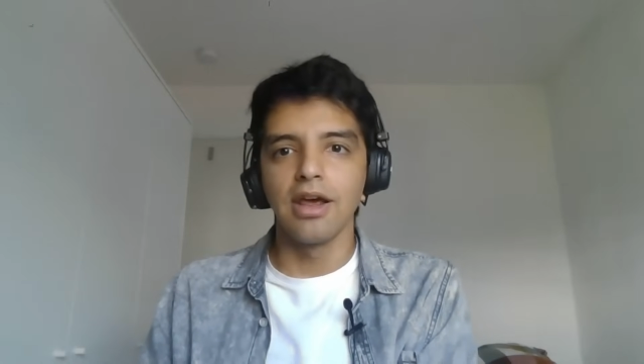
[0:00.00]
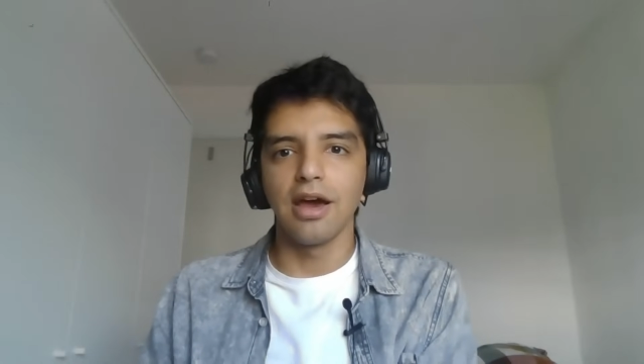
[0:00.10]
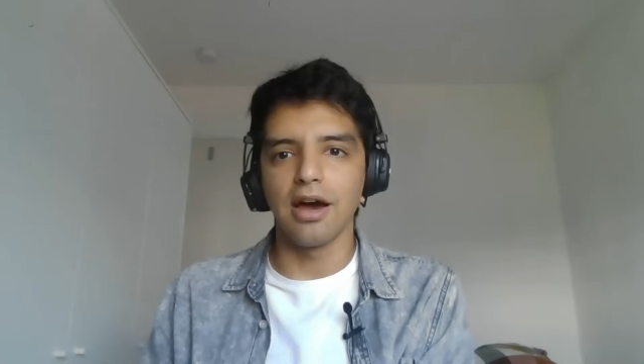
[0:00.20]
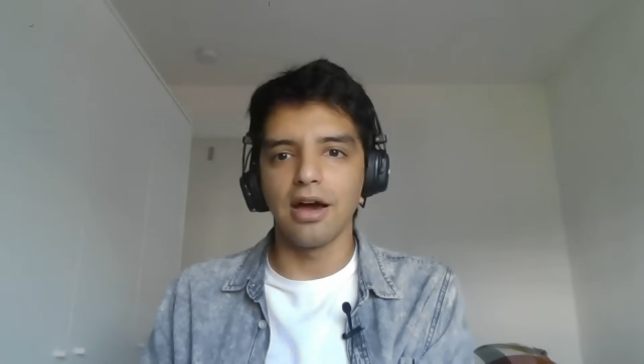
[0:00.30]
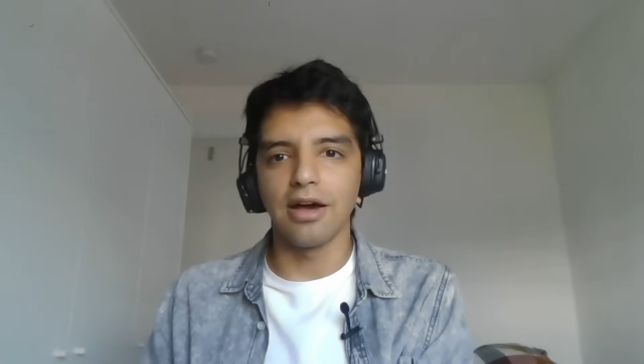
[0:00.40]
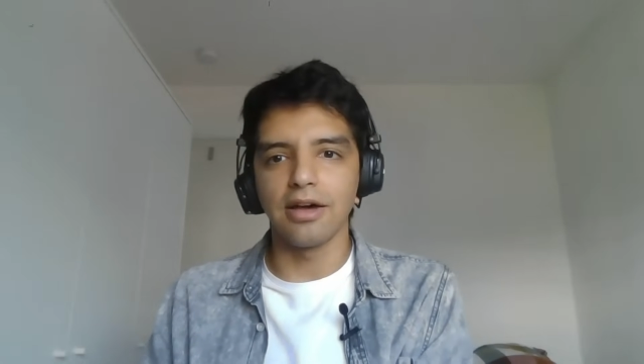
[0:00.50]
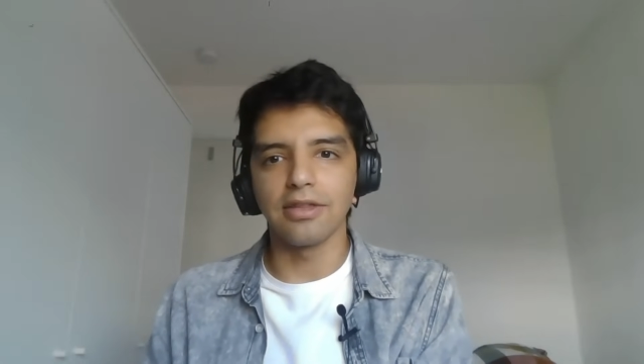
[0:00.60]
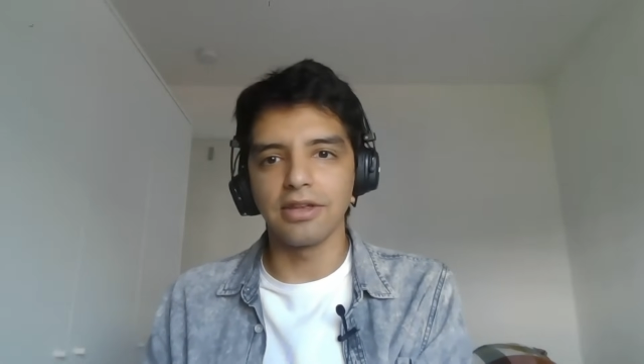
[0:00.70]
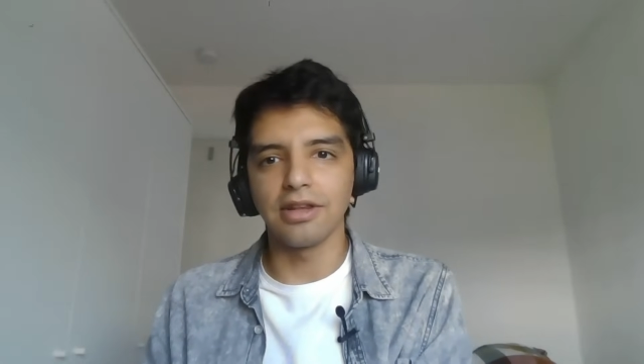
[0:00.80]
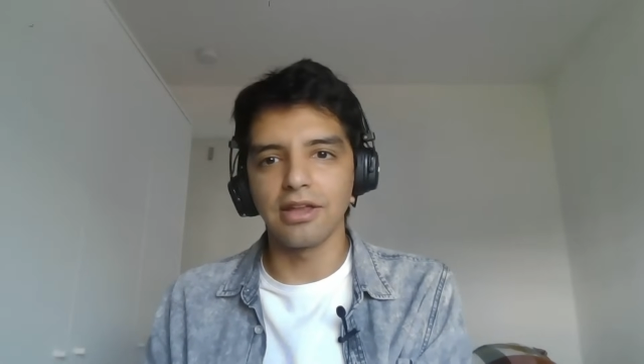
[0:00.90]
I
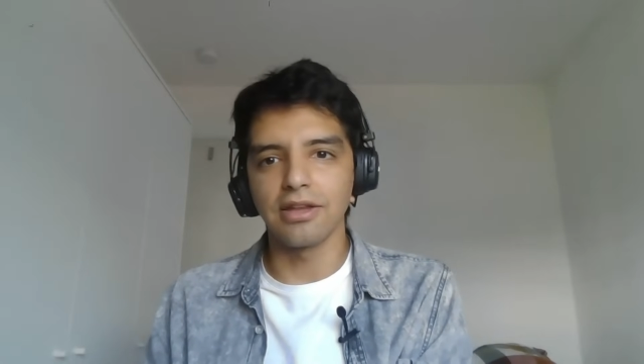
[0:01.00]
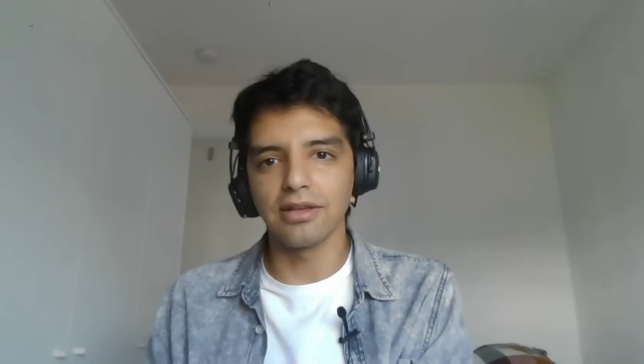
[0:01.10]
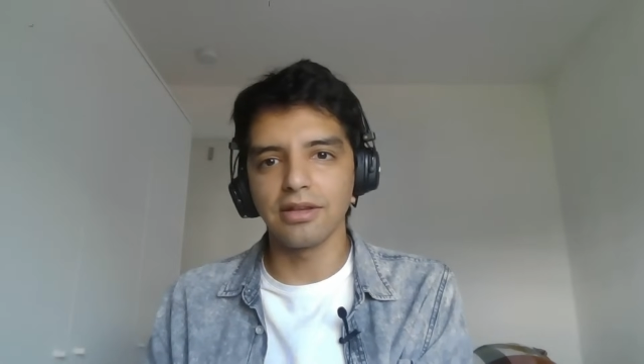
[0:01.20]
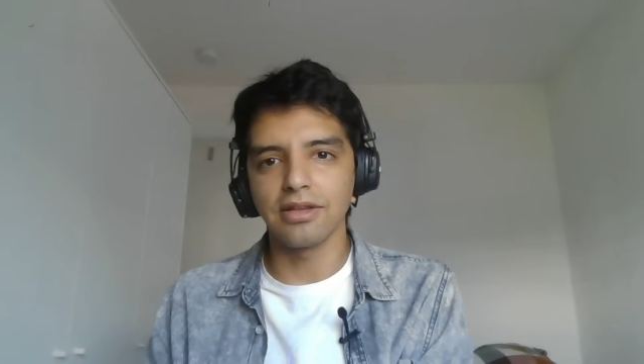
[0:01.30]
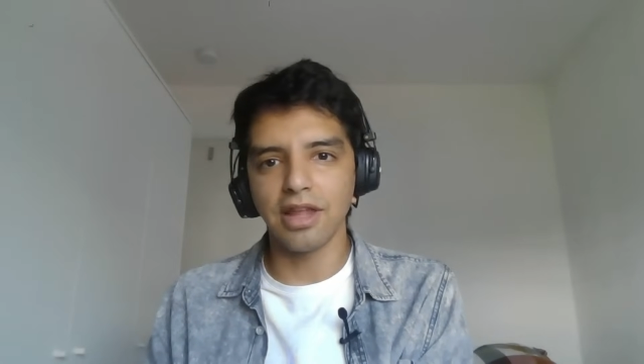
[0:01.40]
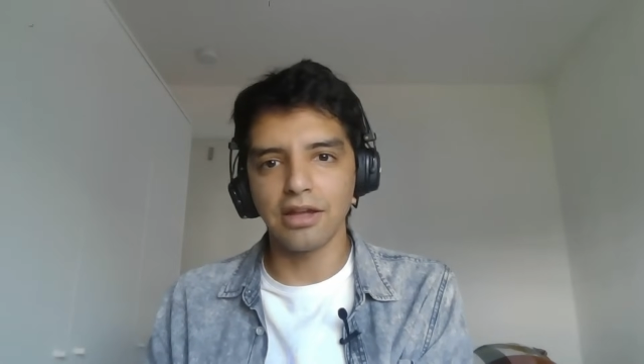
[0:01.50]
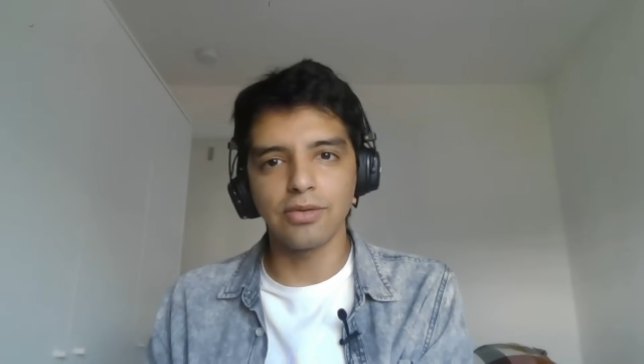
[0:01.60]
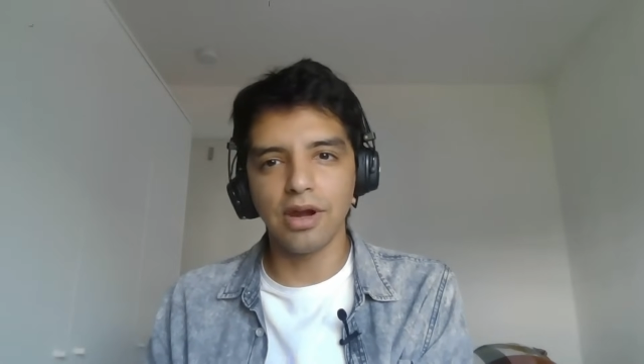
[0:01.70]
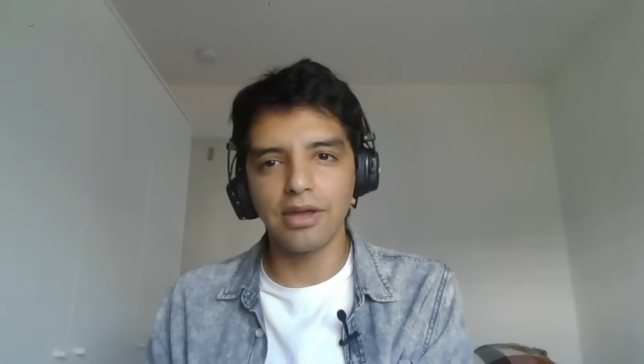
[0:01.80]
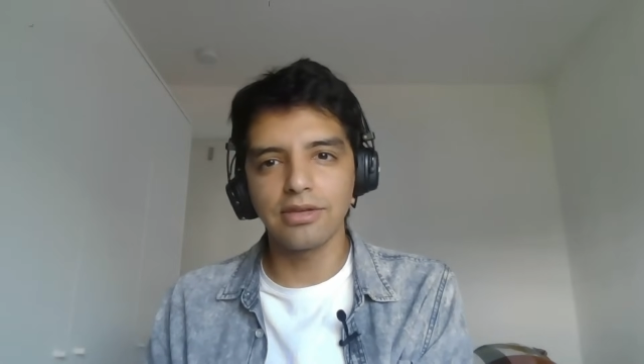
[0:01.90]
think like that's
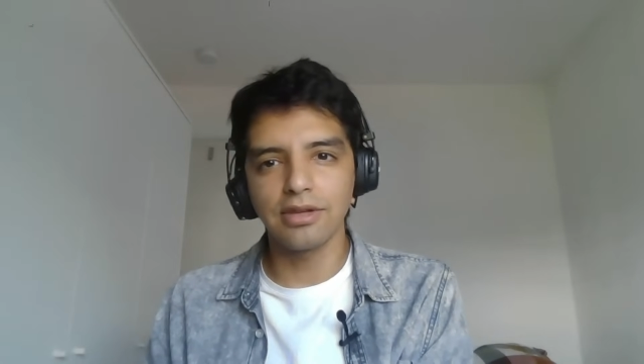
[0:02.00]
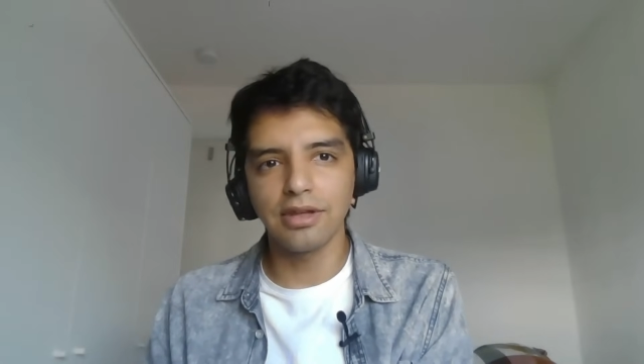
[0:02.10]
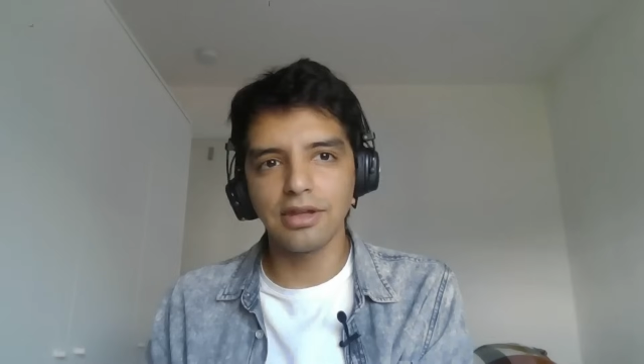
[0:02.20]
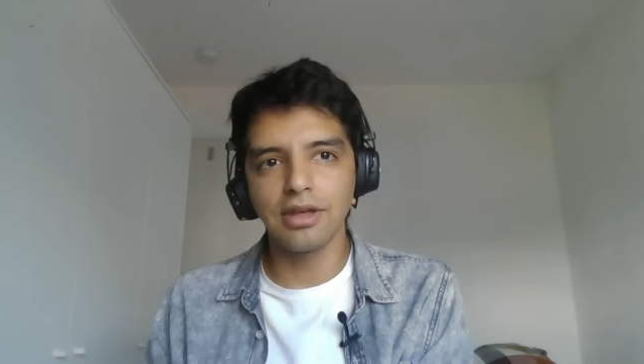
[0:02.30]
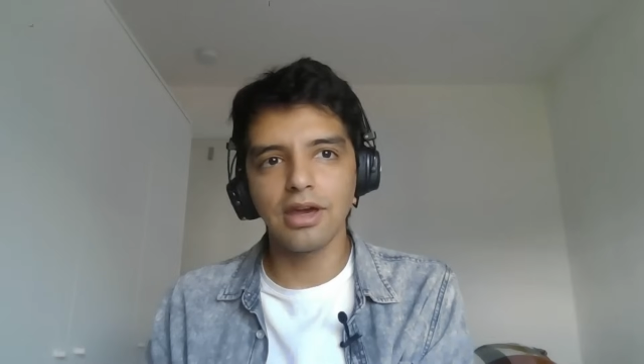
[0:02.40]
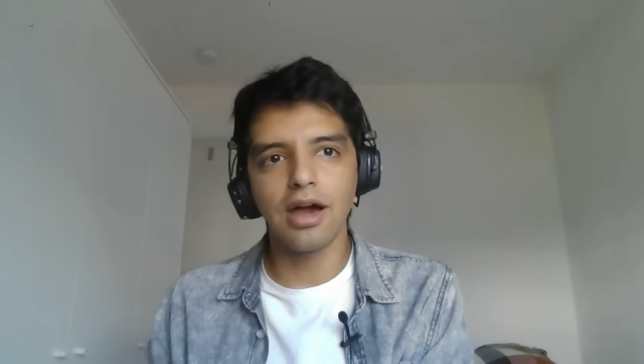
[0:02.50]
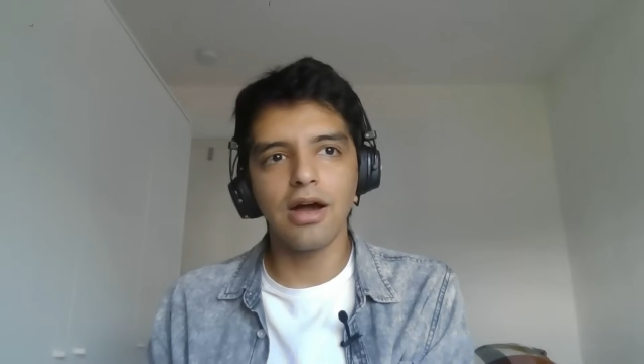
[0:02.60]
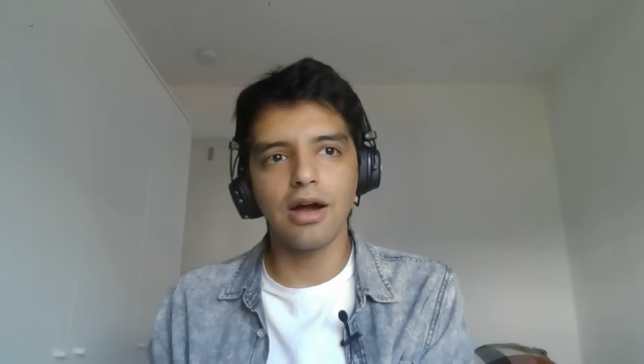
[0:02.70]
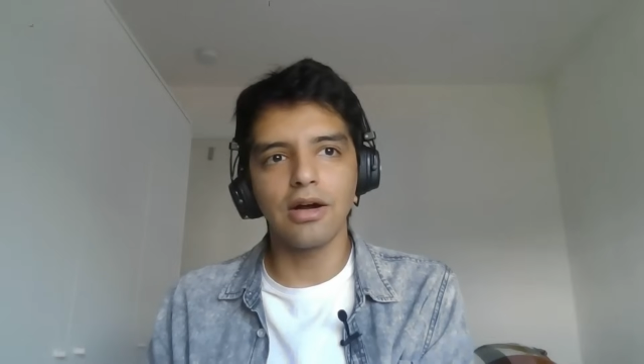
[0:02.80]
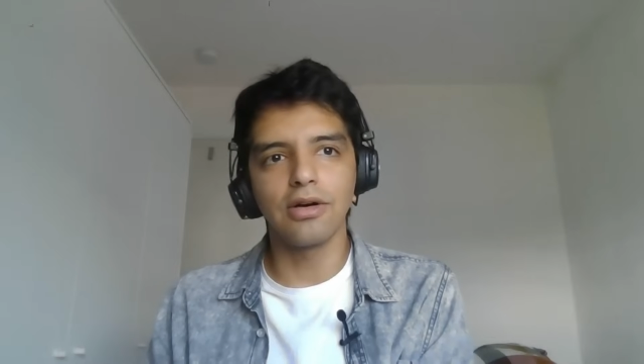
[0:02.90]
where I see
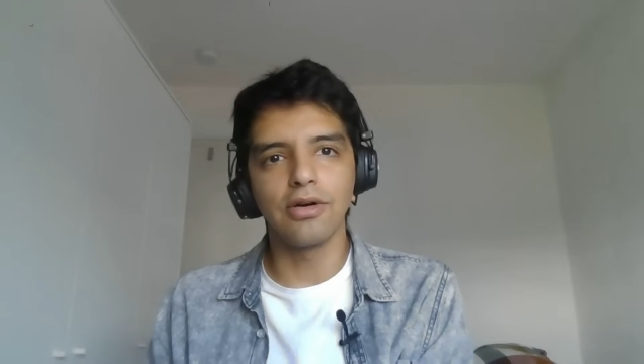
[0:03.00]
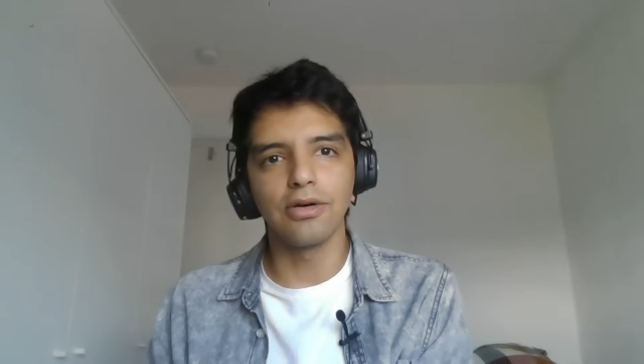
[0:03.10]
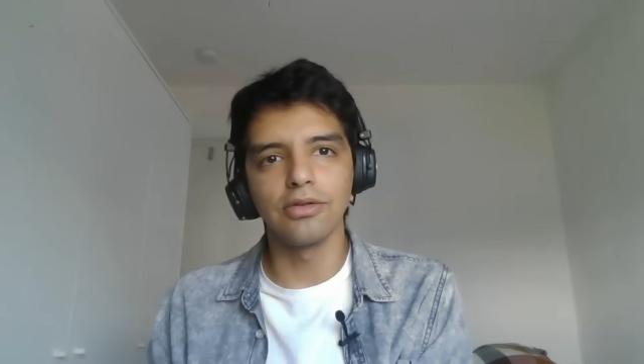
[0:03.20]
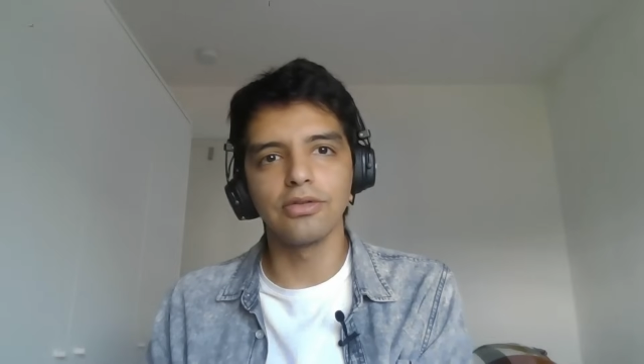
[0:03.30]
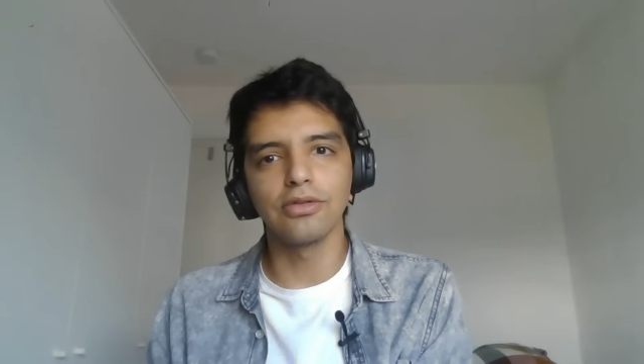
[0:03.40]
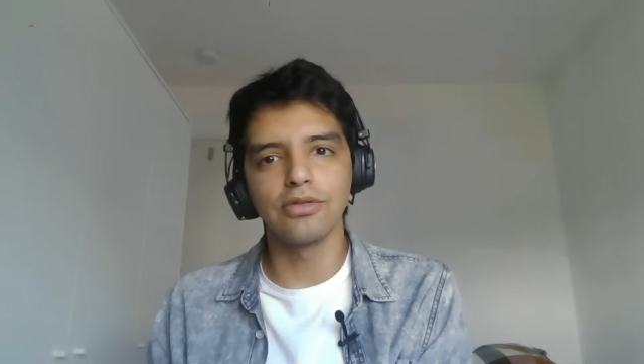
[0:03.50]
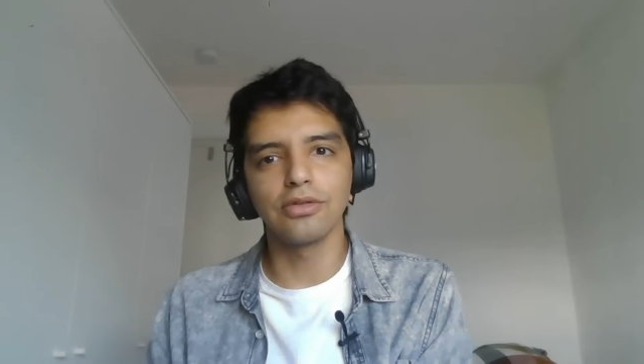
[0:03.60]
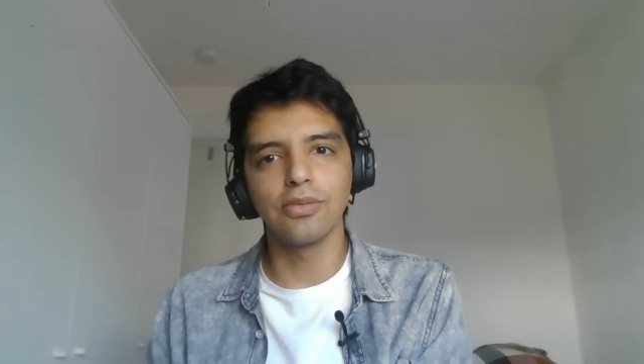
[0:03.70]
a whole